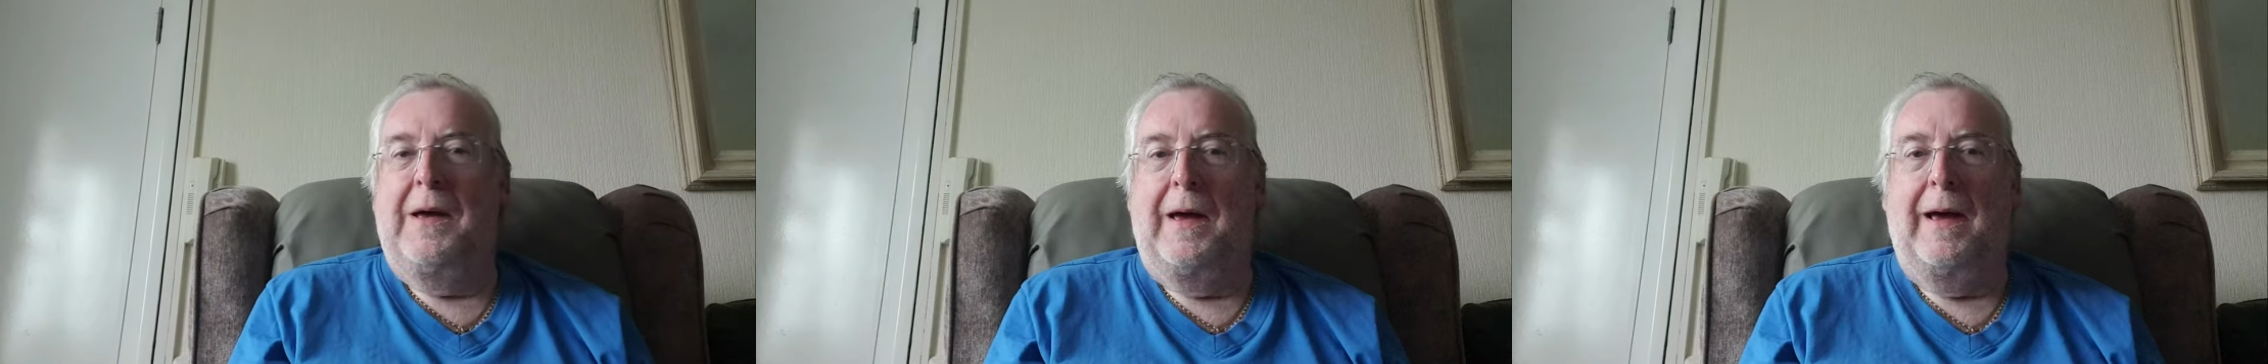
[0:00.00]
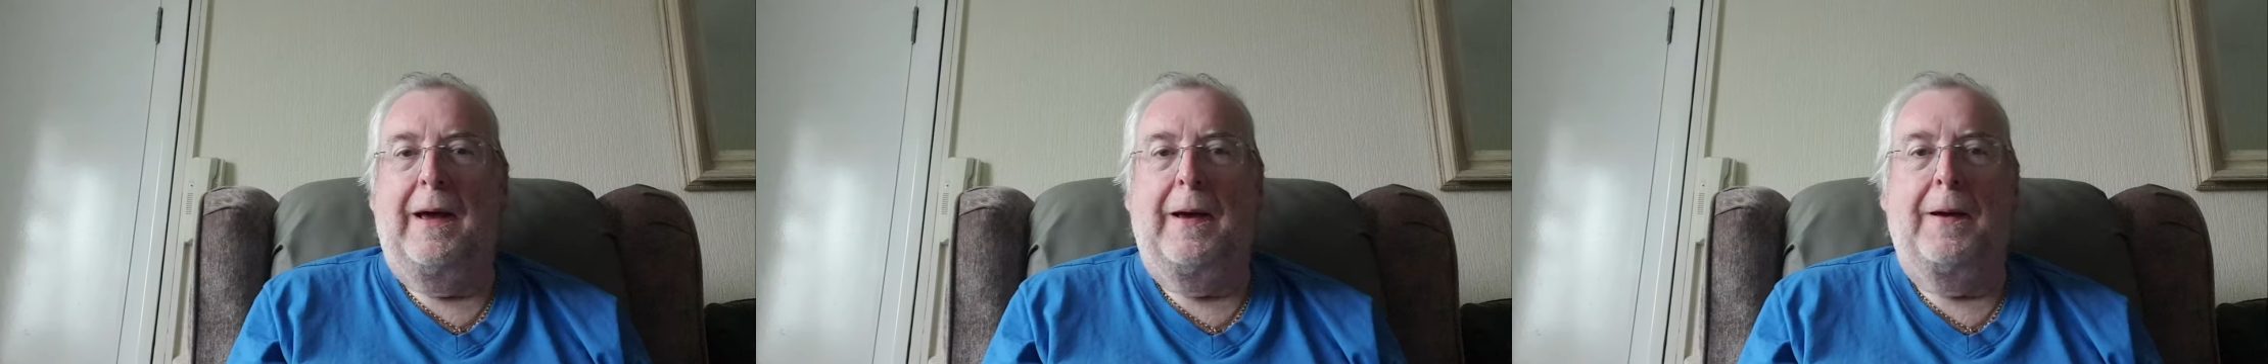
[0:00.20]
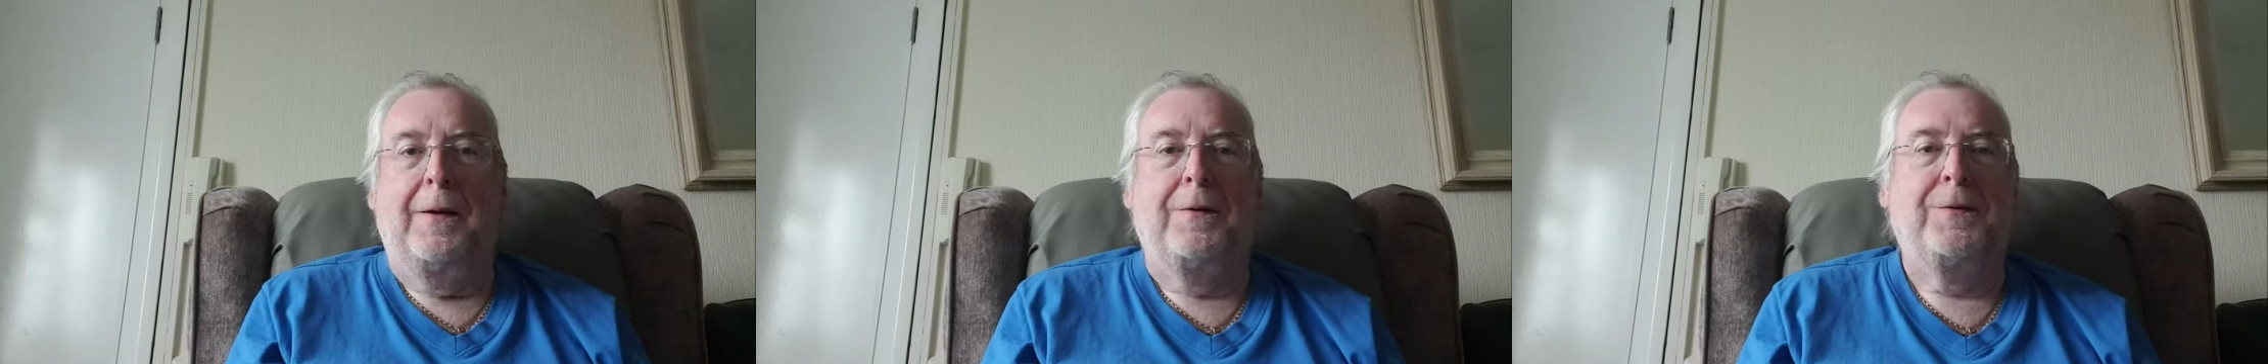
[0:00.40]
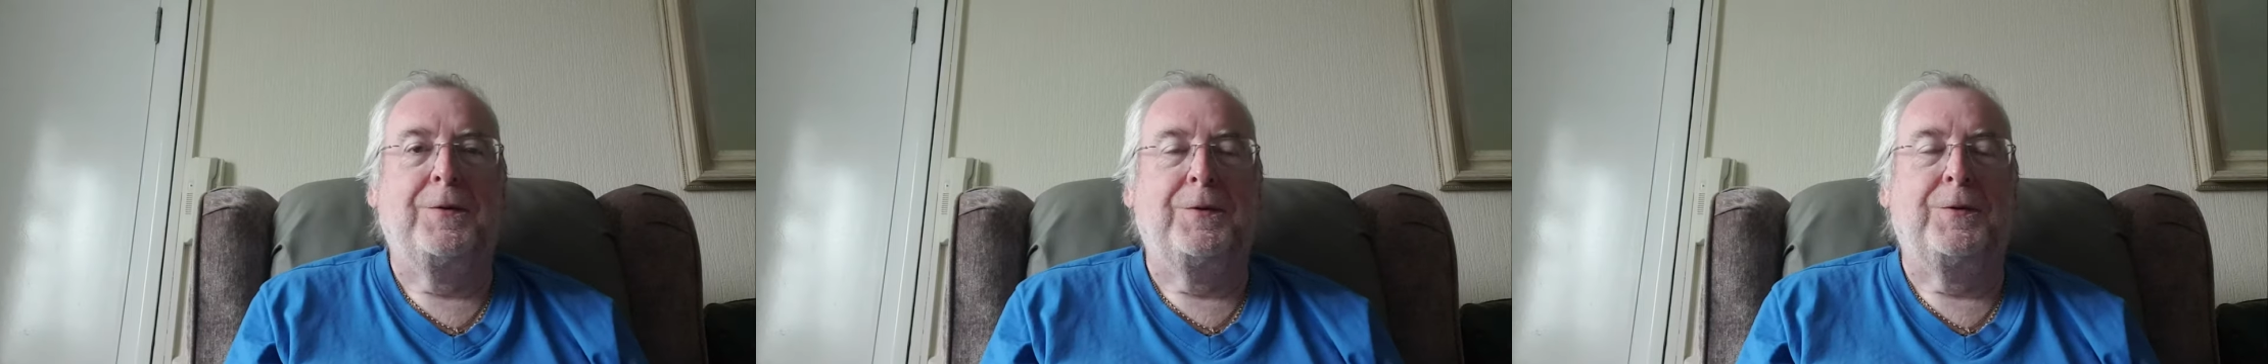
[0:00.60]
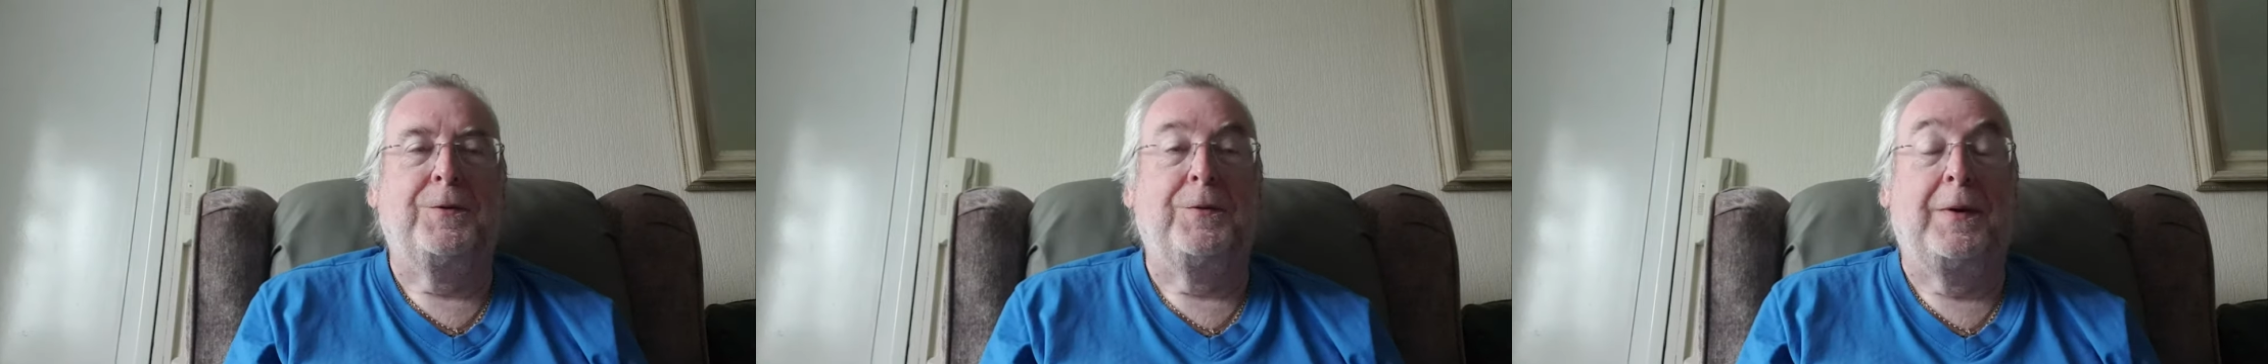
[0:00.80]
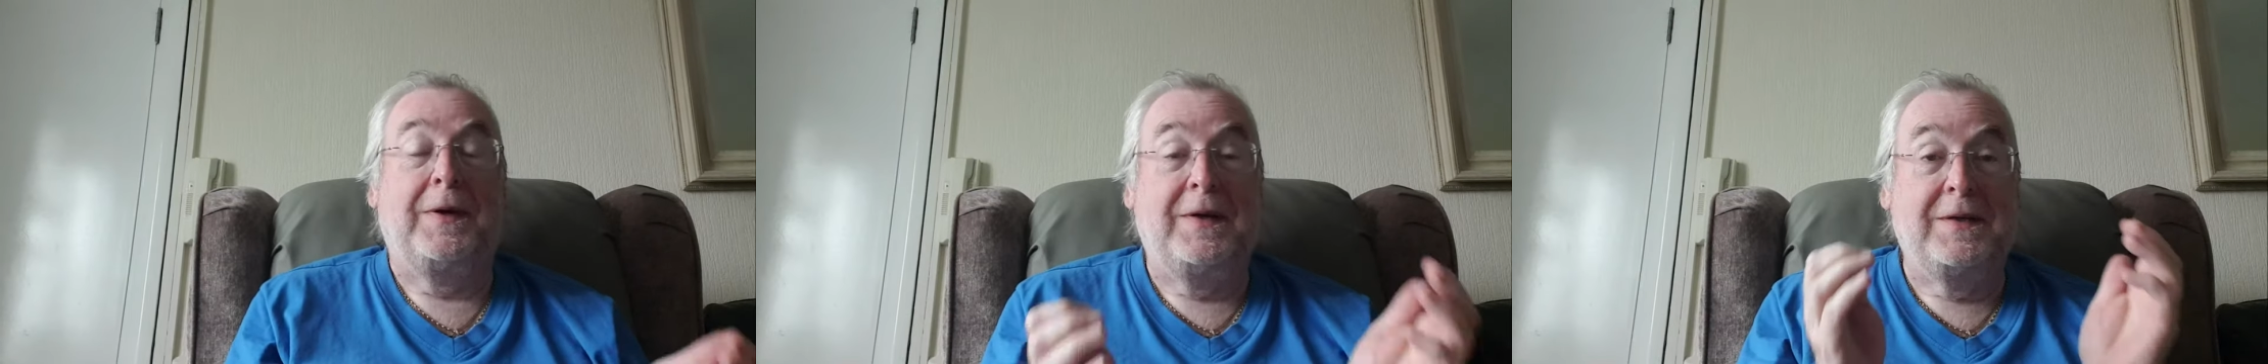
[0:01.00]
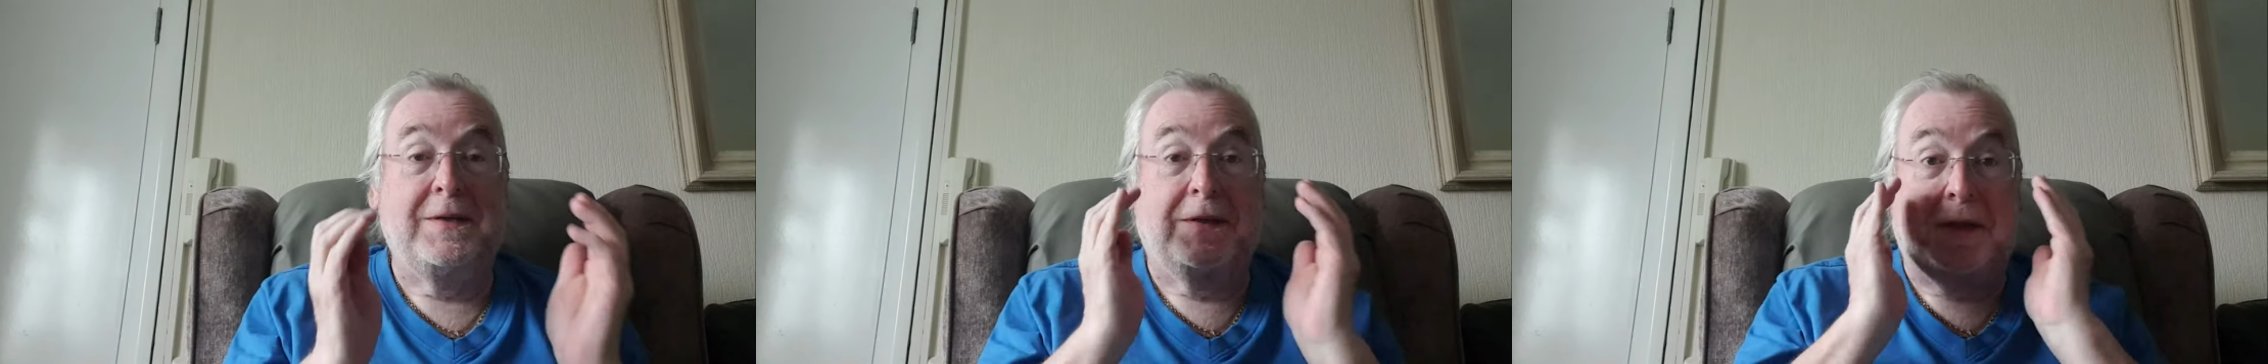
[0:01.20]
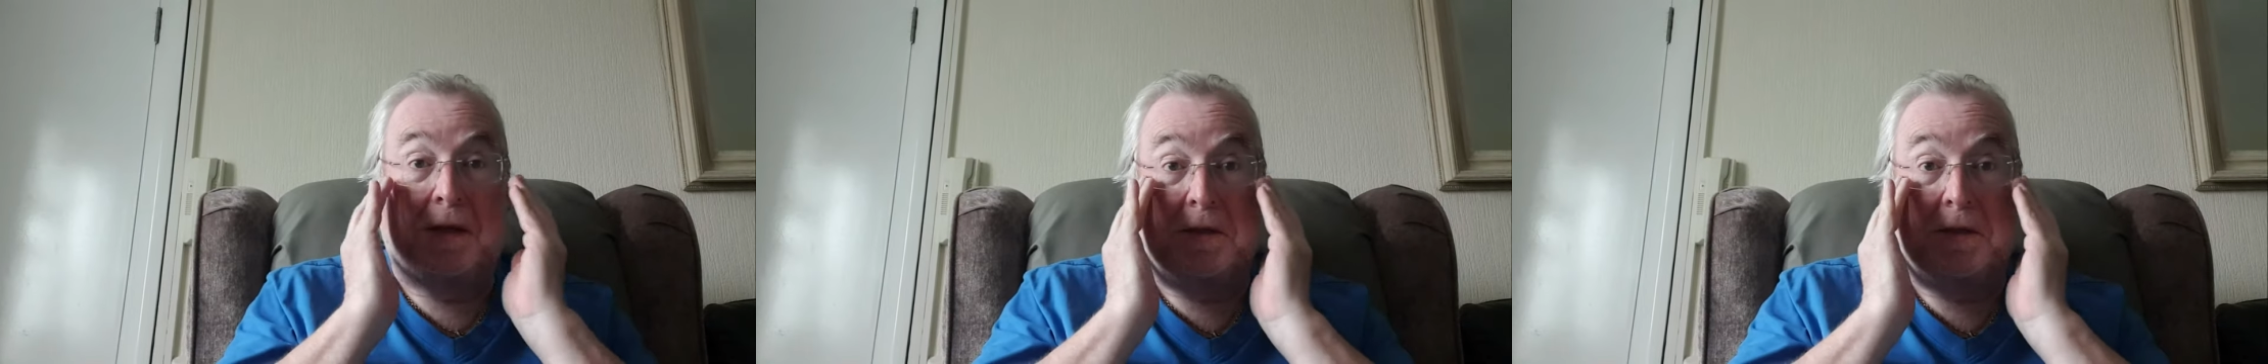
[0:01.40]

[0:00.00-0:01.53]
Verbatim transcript: uh, who is